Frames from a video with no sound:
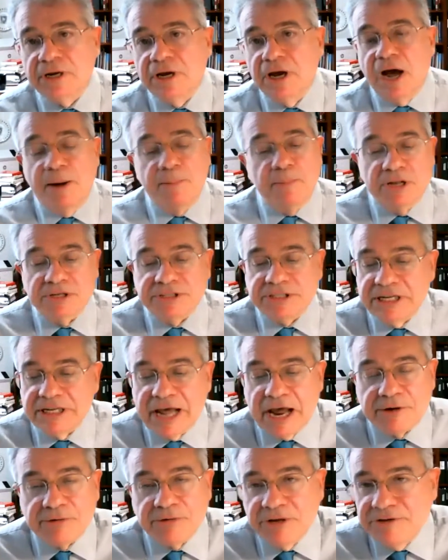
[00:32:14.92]
a
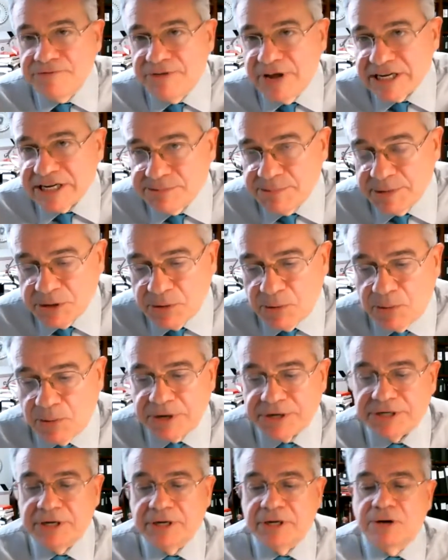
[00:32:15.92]
multilateral investment court,
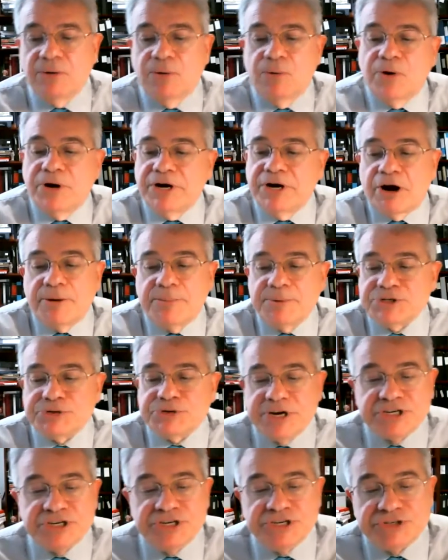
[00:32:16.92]
or an
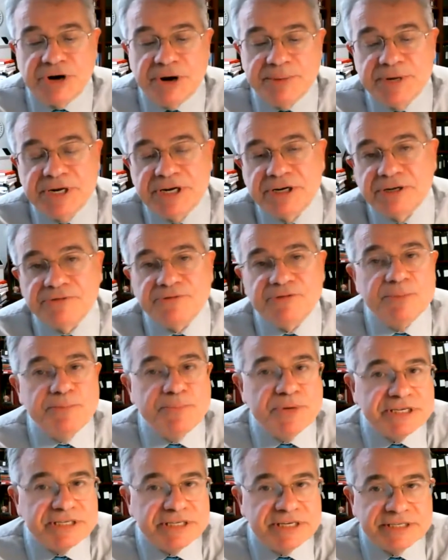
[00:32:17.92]
arbitration tribunal for
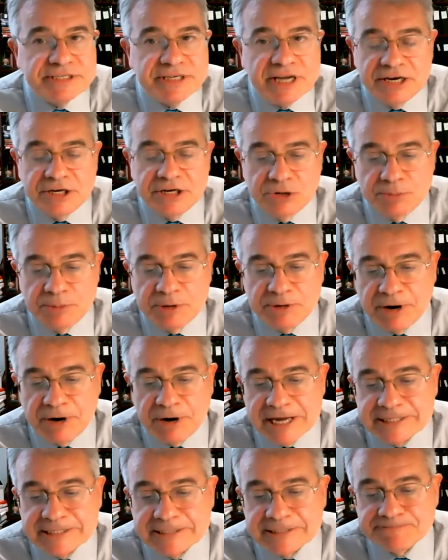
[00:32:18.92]
business and human
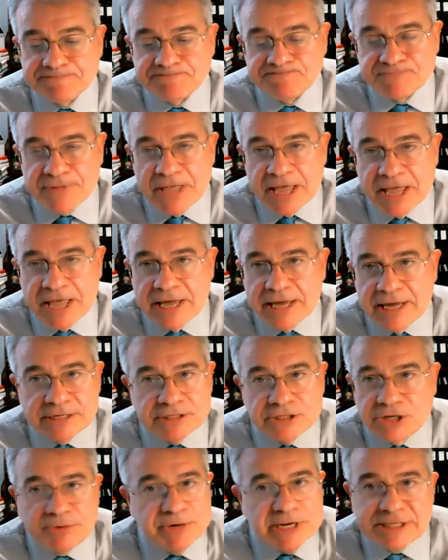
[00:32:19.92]
rights.
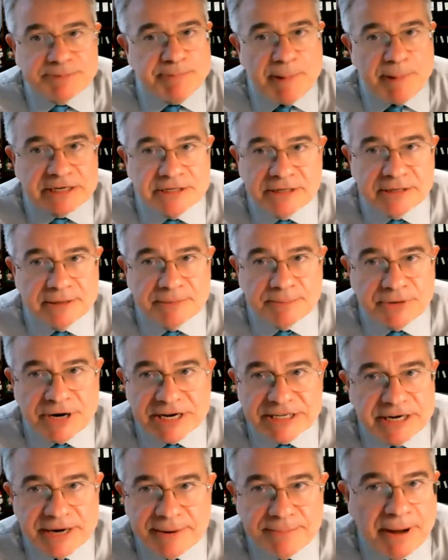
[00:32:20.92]
Don't expect
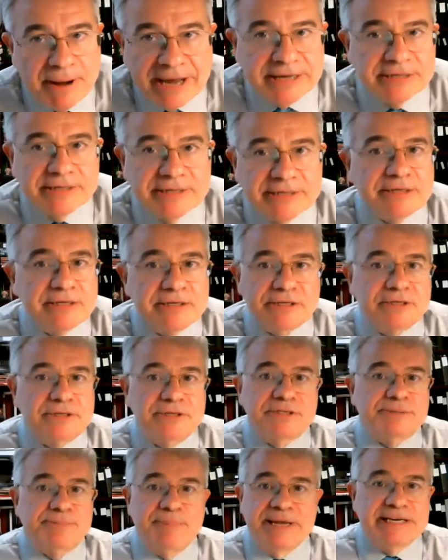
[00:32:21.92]
President Biden
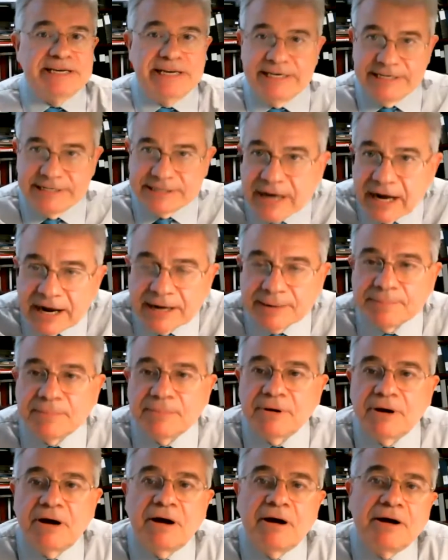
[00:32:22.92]
to spend any time
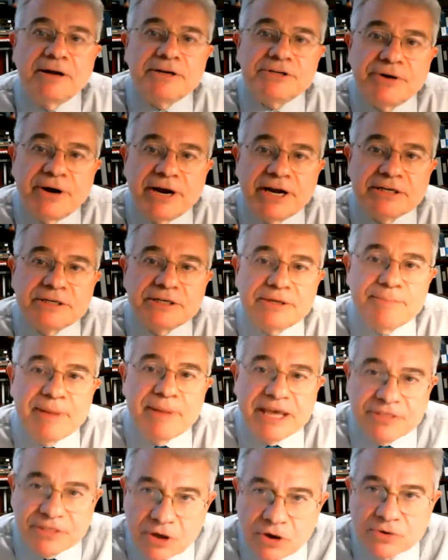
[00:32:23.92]
on trying to
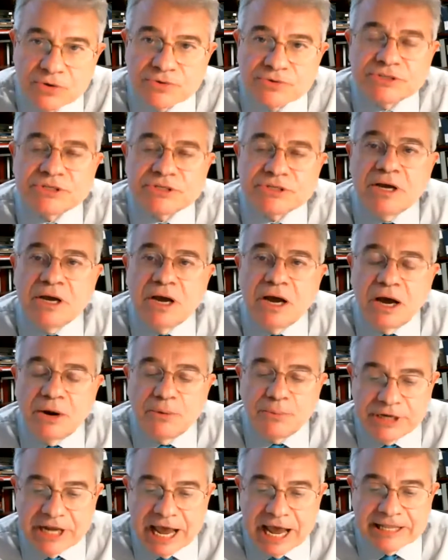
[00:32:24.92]
make those a
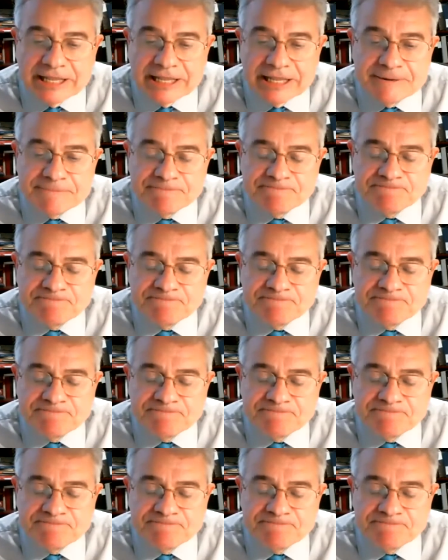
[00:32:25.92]
reality.